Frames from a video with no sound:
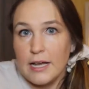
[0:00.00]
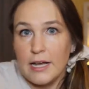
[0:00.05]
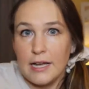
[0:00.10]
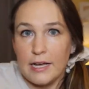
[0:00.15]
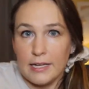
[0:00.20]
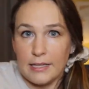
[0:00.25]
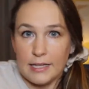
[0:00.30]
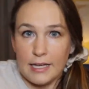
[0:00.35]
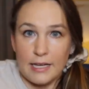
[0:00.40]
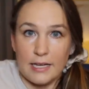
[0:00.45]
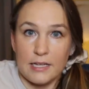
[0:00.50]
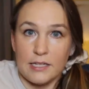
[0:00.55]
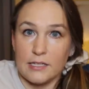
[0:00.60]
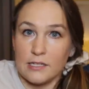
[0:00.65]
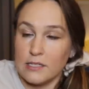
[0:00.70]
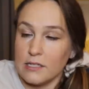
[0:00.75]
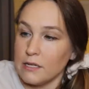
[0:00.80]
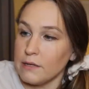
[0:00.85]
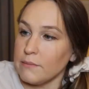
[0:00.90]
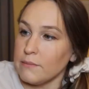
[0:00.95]
and then
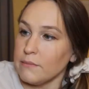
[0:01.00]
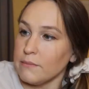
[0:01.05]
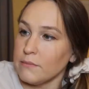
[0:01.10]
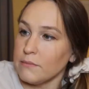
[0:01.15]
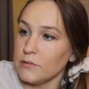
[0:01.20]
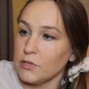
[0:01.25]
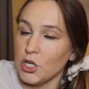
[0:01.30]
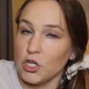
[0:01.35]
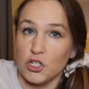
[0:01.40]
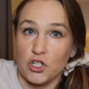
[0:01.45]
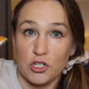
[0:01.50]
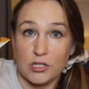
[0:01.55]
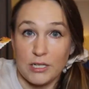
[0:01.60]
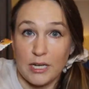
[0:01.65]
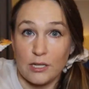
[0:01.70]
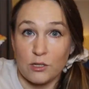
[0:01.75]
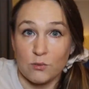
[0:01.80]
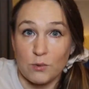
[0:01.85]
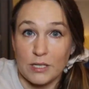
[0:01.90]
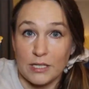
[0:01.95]
some larger
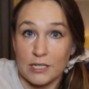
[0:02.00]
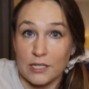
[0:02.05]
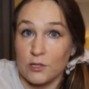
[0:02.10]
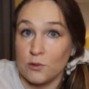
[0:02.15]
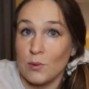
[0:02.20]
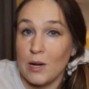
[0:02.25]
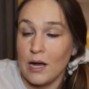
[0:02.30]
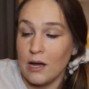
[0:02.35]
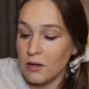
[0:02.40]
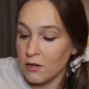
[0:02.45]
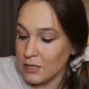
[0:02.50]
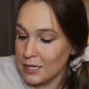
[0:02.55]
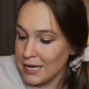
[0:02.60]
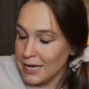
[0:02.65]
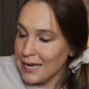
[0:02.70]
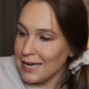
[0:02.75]
size ones as well.